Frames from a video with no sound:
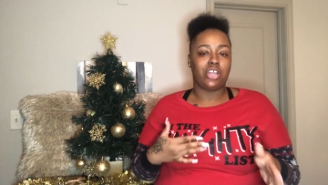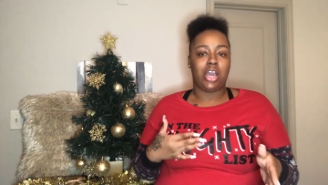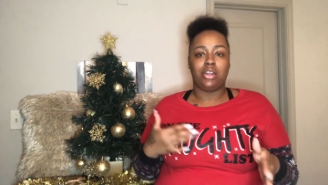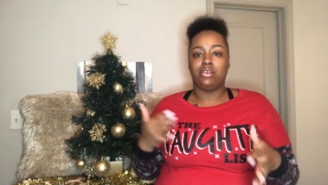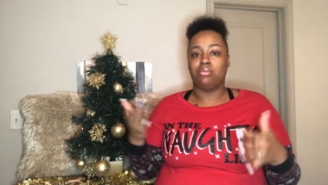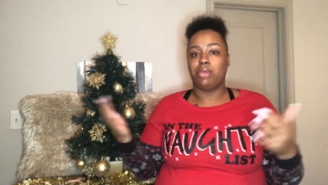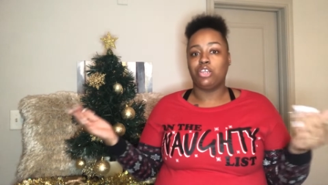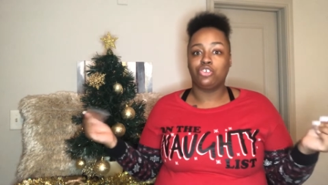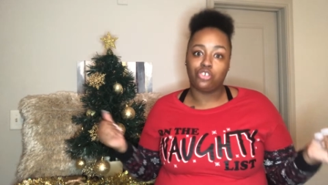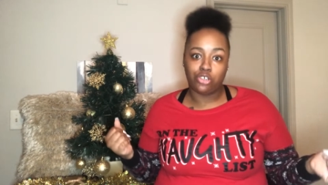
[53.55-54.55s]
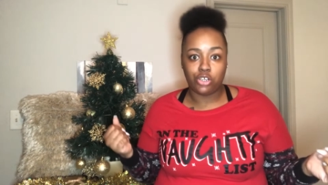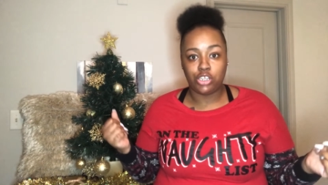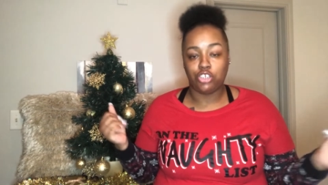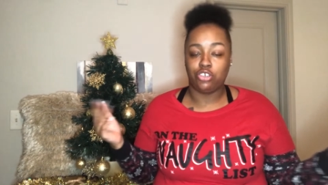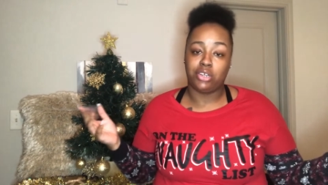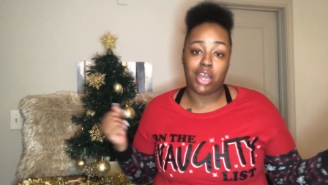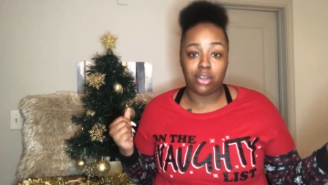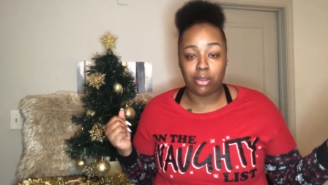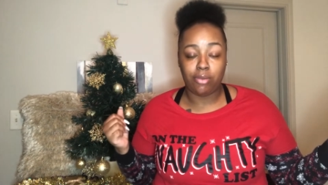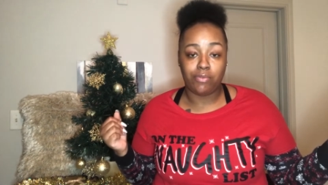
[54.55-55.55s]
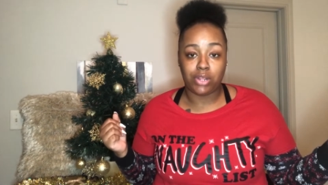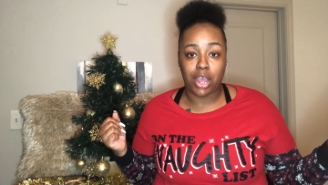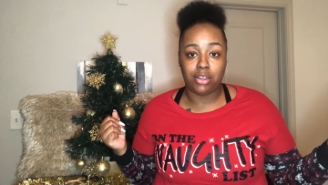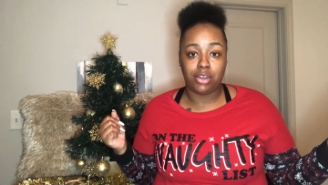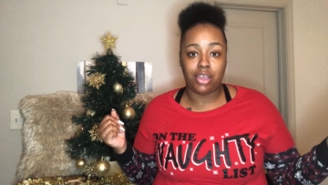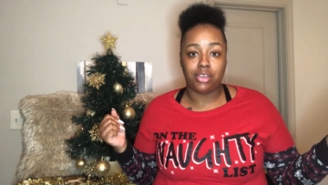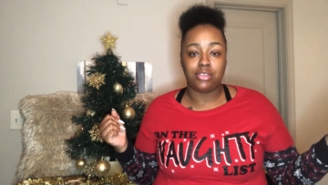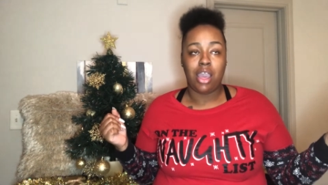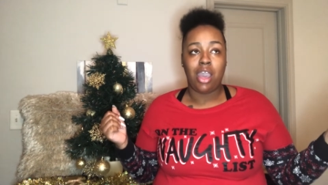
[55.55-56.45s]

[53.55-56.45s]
kind of make sure that you're not alone for the holidays